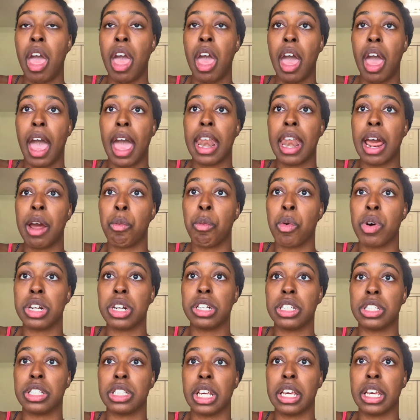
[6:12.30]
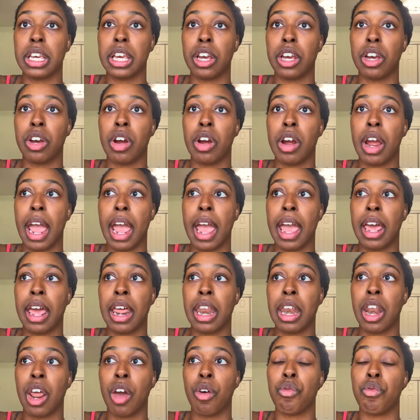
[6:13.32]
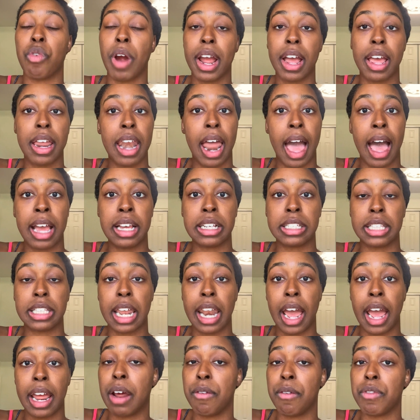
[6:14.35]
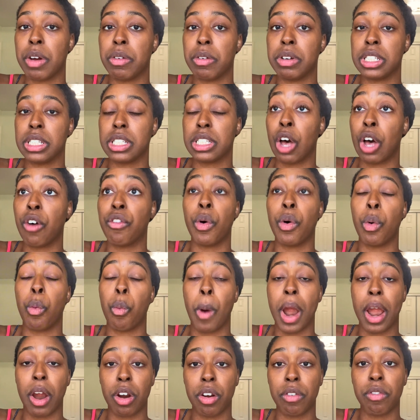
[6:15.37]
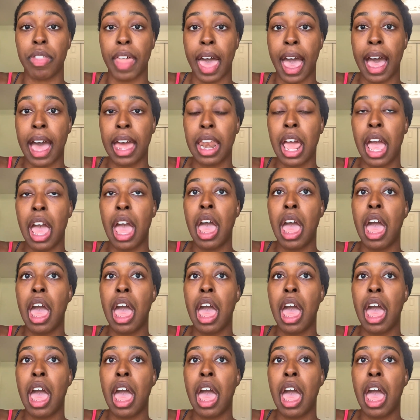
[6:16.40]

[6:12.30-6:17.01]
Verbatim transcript: And I want to sit here and recognize that I am very self-aware aware of that.